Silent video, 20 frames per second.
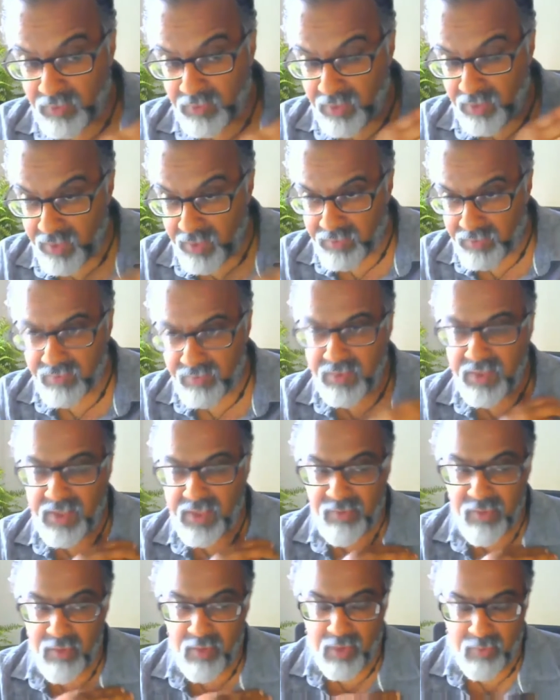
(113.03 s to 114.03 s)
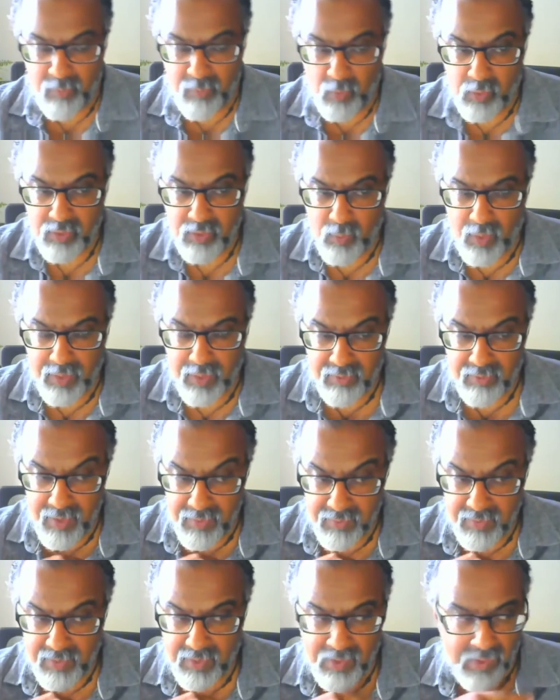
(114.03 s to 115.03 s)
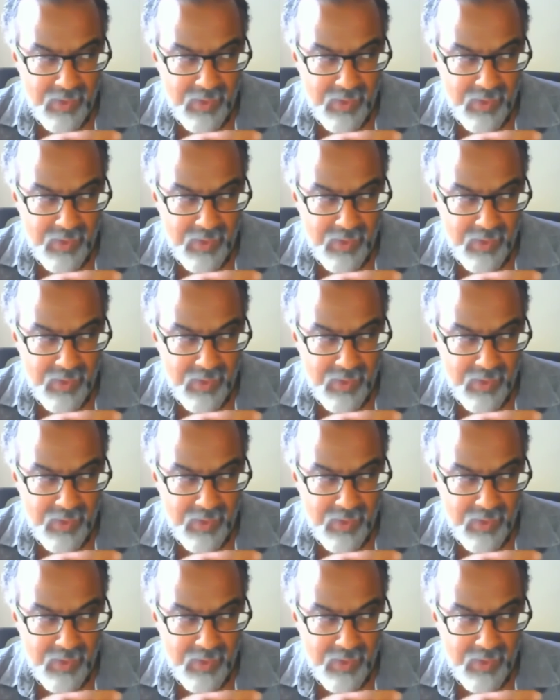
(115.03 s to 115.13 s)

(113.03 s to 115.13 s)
the latest interview I watched quite recently,